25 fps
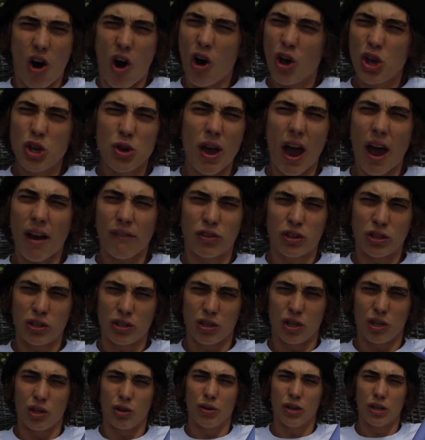All you have to
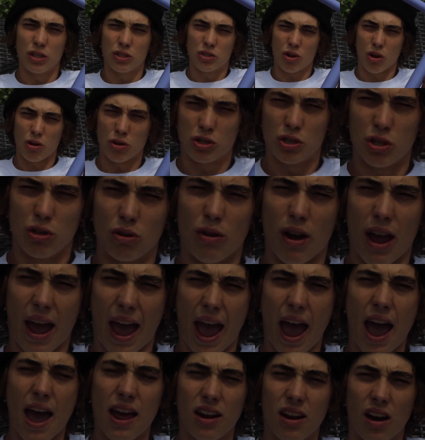do is go to
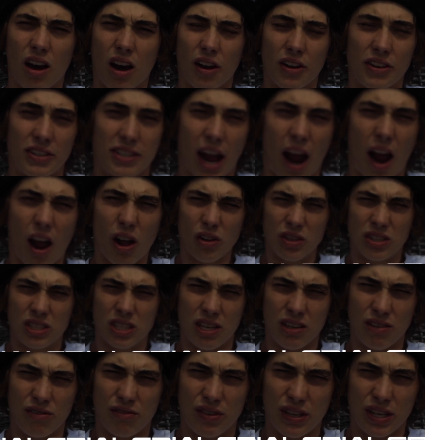at Undialed
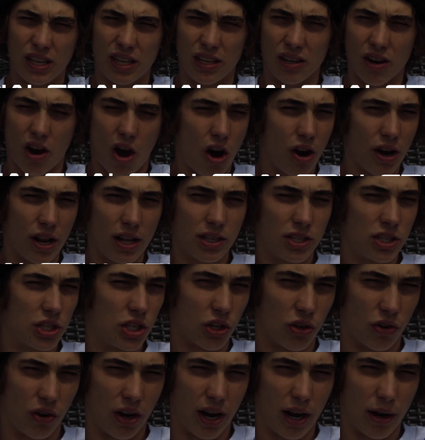T V on
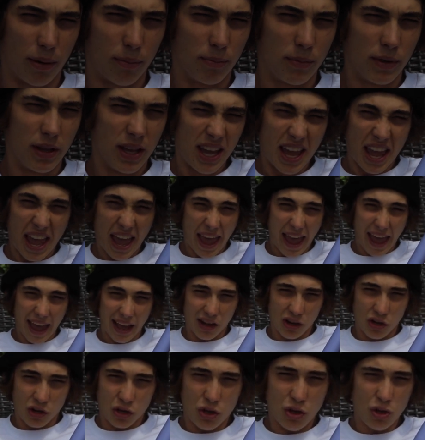Instagram,
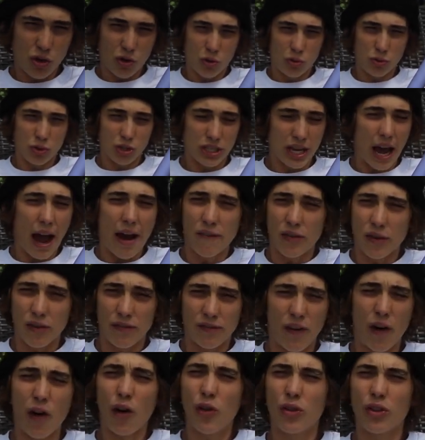and you just have to
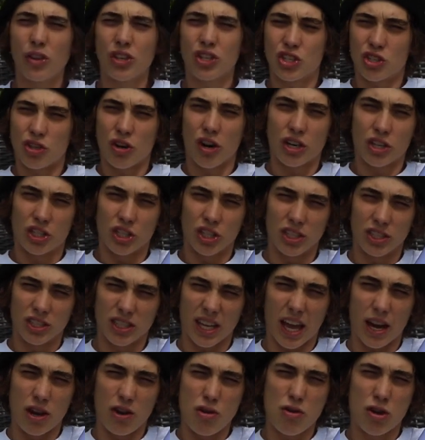follow the instructions,
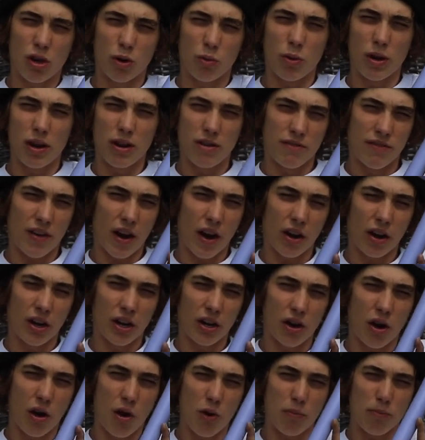and you could win a very
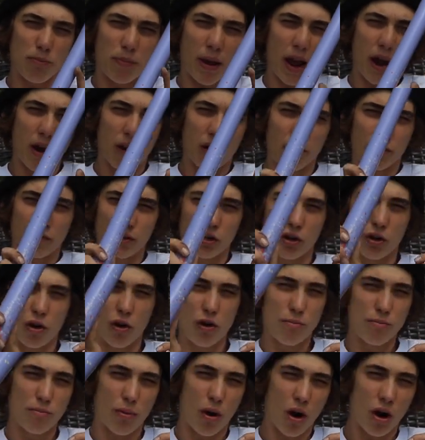your own pair of your
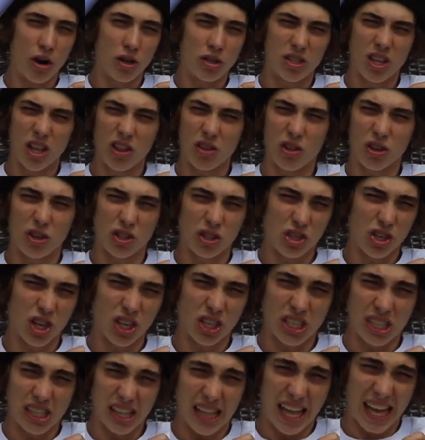own bars that look
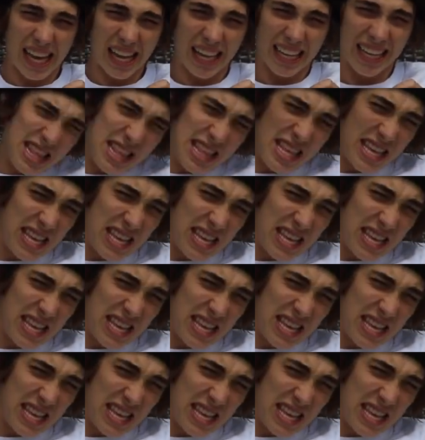just like